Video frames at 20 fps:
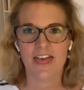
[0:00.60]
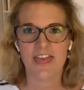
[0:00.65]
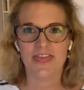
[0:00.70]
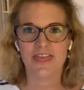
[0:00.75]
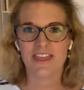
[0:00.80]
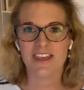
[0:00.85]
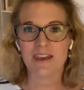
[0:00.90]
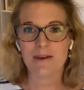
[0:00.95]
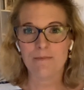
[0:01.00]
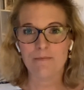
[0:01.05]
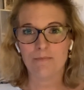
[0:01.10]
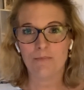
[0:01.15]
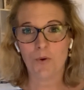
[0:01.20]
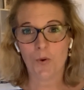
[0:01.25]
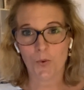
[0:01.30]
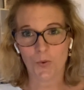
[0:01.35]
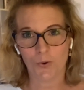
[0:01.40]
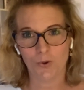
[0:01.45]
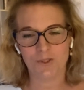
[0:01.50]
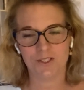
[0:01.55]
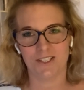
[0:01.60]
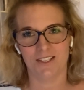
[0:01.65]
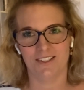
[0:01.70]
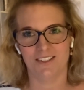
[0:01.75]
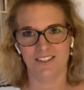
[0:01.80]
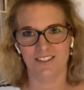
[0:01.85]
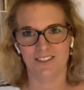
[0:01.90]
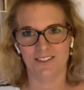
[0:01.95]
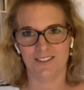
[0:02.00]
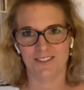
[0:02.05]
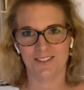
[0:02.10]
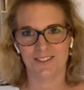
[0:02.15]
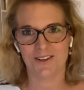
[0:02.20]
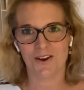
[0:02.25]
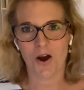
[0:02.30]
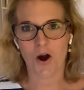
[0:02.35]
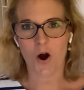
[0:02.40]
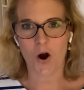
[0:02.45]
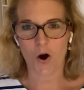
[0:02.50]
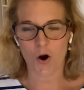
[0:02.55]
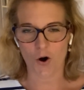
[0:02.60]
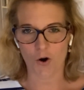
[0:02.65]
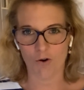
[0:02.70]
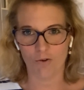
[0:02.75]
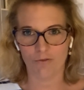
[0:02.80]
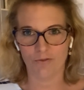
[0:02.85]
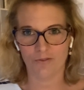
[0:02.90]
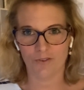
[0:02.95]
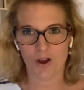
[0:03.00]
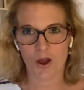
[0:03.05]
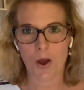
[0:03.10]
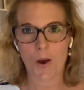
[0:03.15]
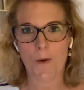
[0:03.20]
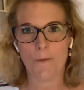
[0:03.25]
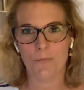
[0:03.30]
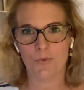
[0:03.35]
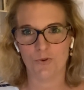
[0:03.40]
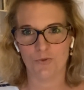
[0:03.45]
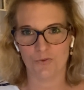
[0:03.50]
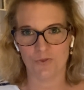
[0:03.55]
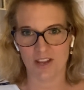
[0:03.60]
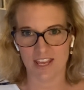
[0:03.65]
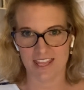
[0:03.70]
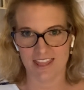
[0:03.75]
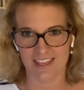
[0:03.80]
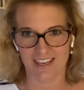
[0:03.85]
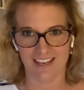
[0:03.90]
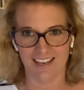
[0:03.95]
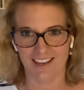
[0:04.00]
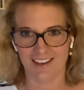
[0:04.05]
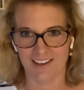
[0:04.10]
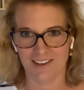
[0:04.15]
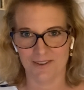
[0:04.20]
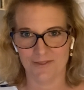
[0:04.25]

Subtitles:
the importance of breathing.